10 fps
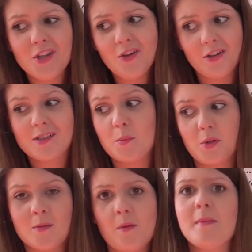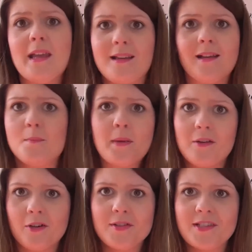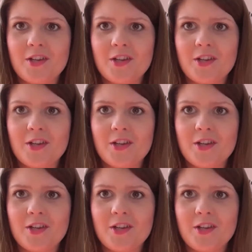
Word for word: You're not supposed to be making an appearance